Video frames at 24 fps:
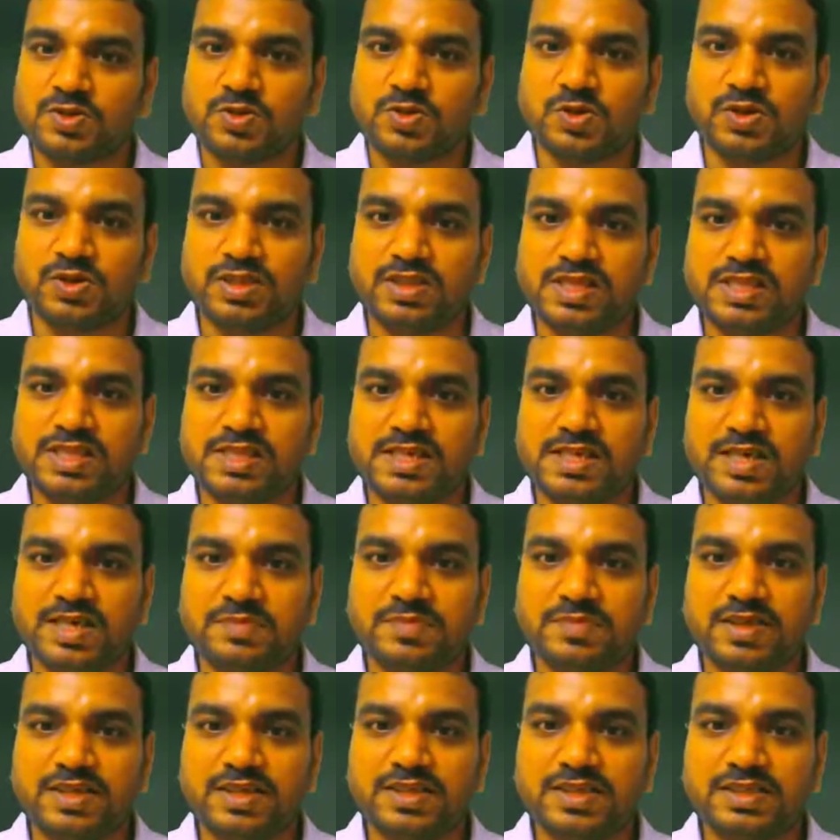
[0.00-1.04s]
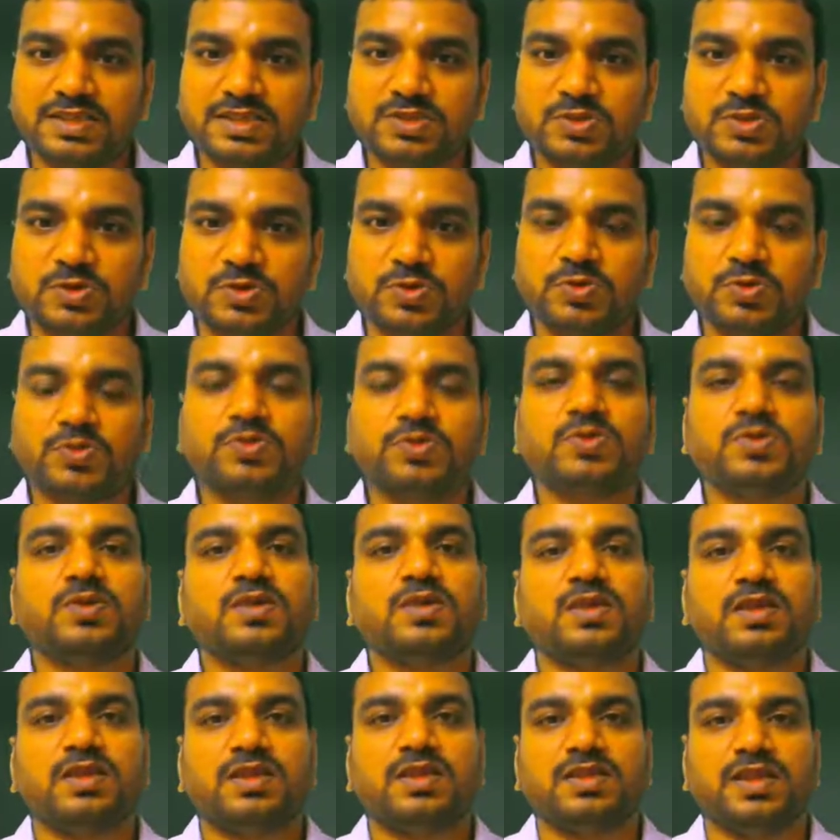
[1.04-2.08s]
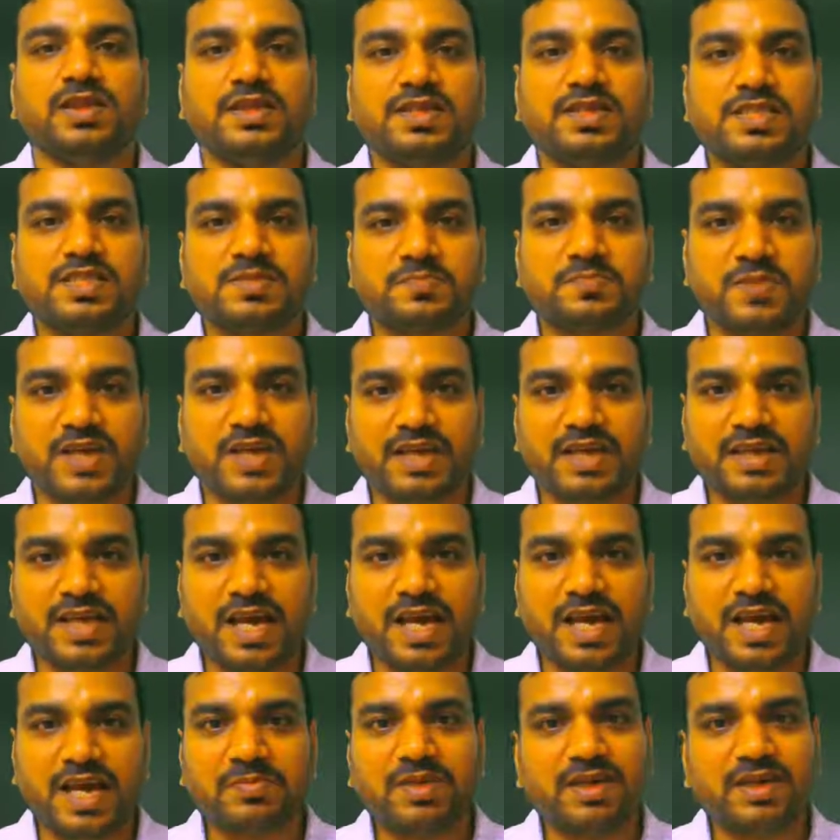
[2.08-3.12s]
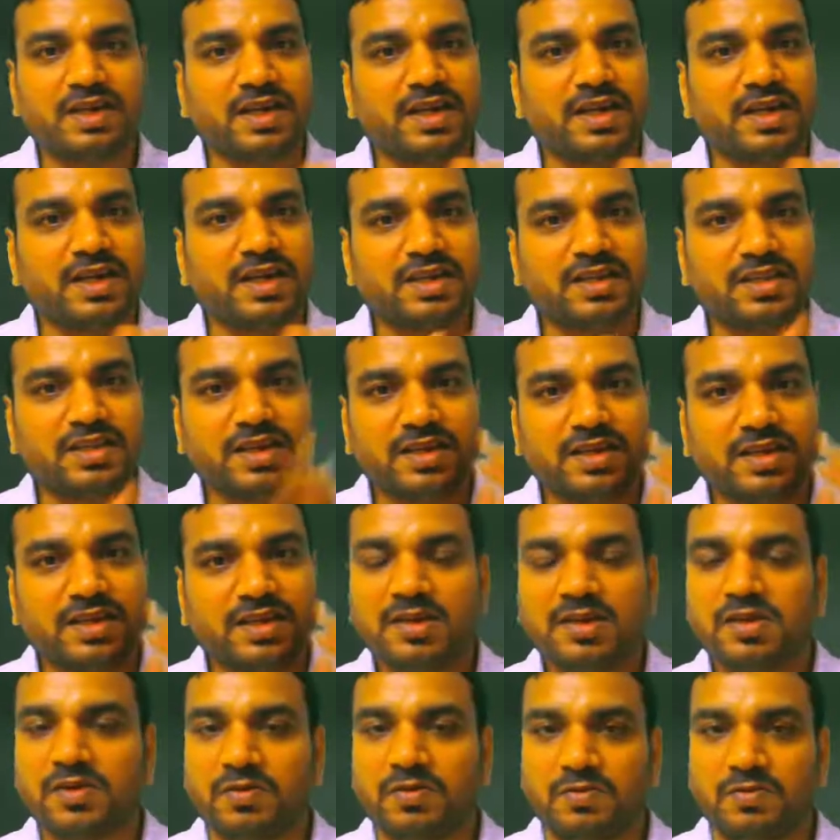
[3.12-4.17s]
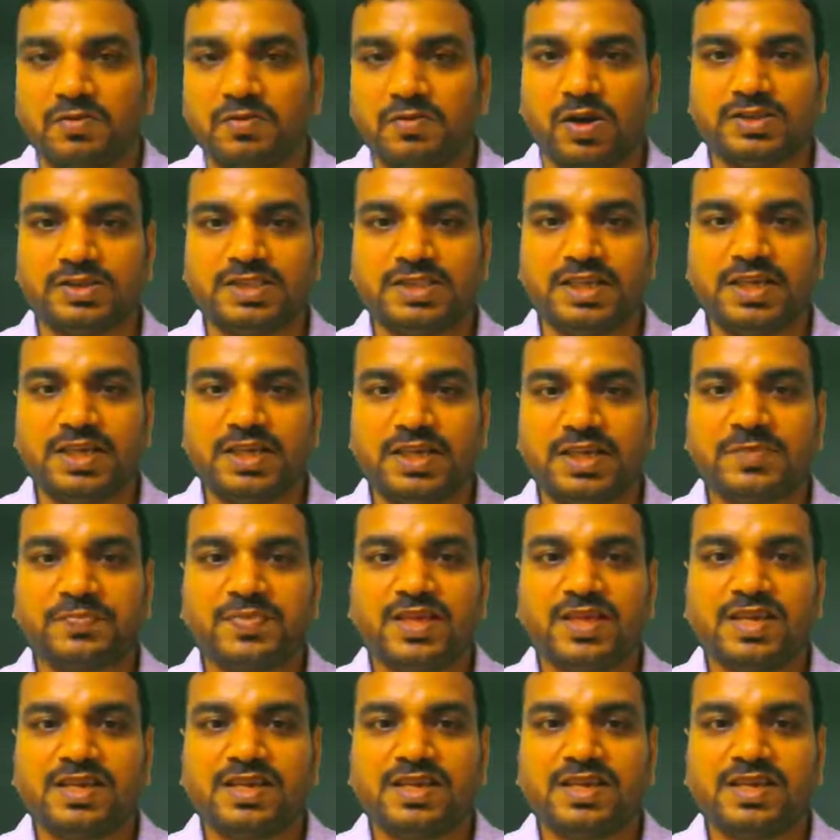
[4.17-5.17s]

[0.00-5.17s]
So this statement is true, that is speed can be greater than velocity.